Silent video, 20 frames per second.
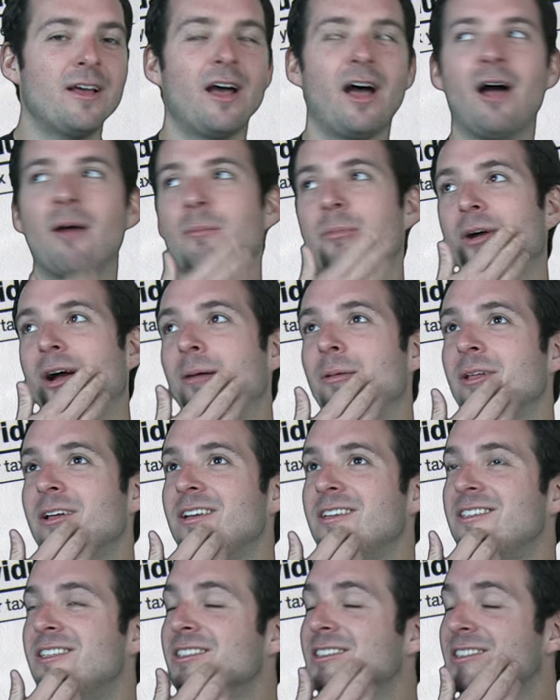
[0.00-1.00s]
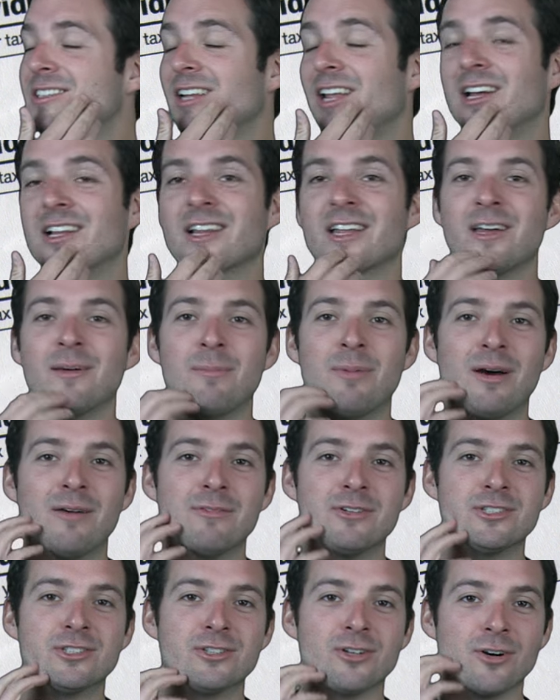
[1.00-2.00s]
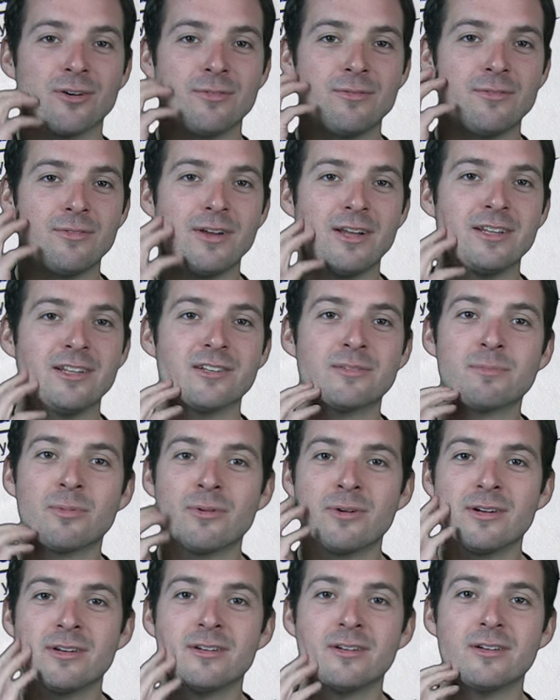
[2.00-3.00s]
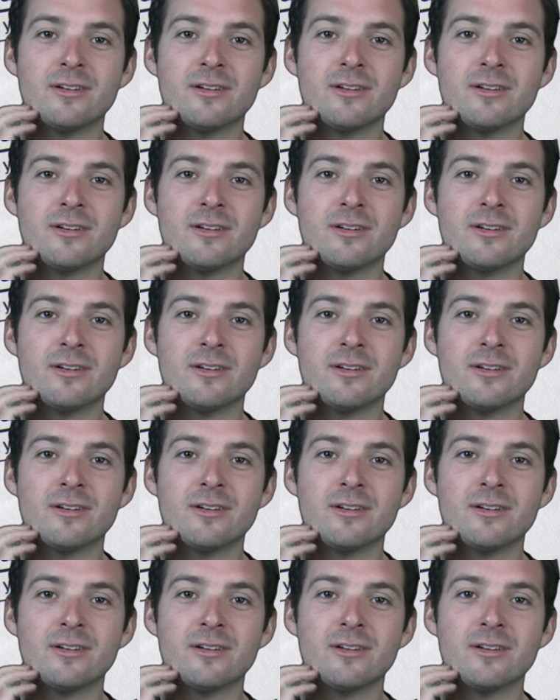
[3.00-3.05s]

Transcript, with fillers: I'm probably just slightly above a serf at this point.